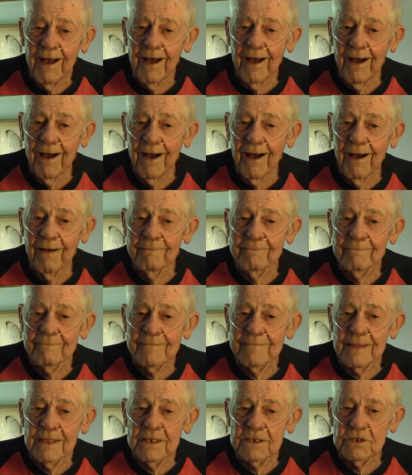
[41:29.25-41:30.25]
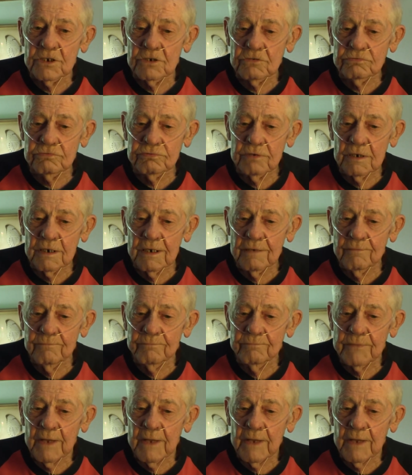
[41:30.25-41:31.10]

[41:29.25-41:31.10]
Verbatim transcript: uh, your, uh,